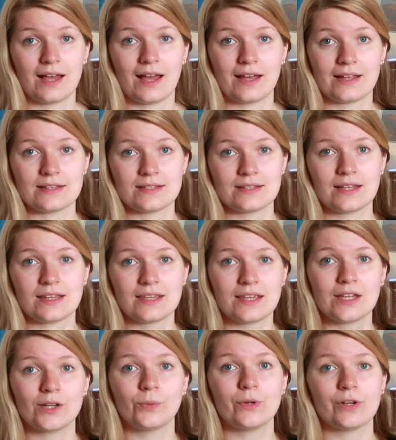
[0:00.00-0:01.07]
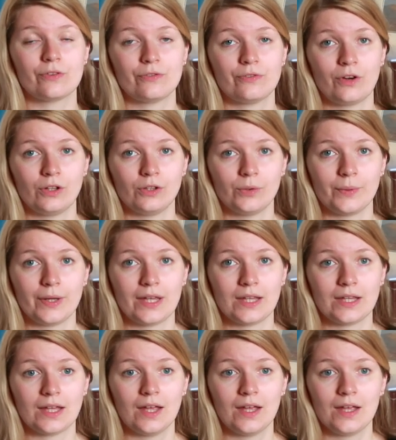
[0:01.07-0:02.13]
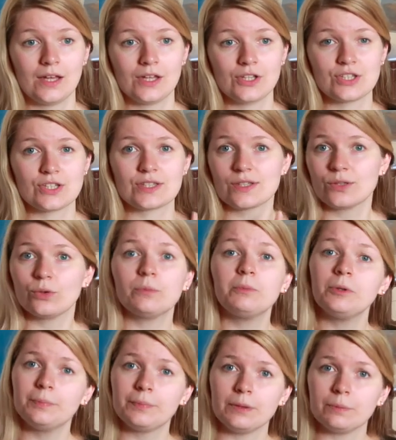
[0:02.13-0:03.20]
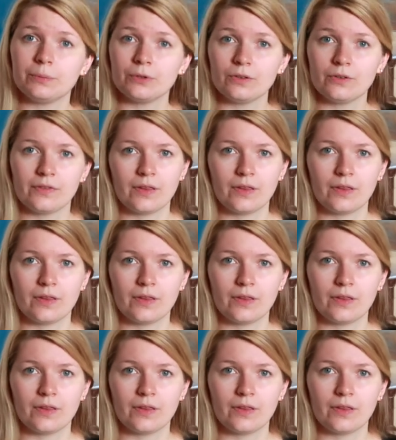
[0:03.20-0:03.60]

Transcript: and here we're following just normal people.